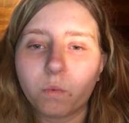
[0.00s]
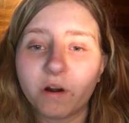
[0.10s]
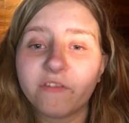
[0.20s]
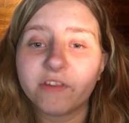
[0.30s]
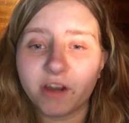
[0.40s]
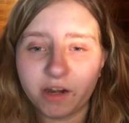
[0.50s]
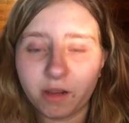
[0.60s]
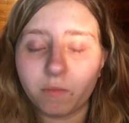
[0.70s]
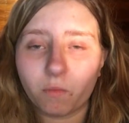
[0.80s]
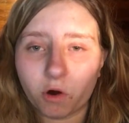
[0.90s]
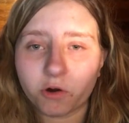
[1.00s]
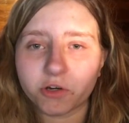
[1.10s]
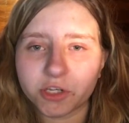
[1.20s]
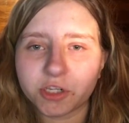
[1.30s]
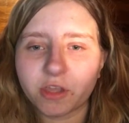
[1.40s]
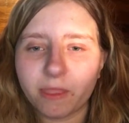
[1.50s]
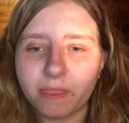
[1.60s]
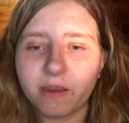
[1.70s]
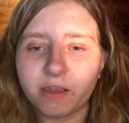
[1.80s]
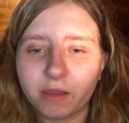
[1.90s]
would have done him worse
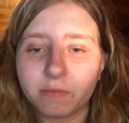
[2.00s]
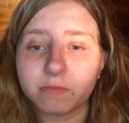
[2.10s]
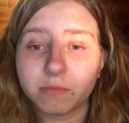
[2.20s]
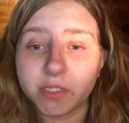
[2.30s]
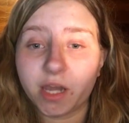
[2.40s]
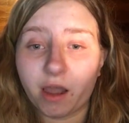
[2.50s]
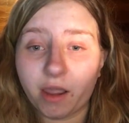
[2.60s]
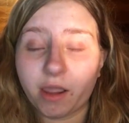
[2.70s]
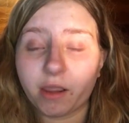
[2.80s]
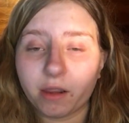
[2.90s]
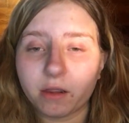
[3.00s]
than him dying.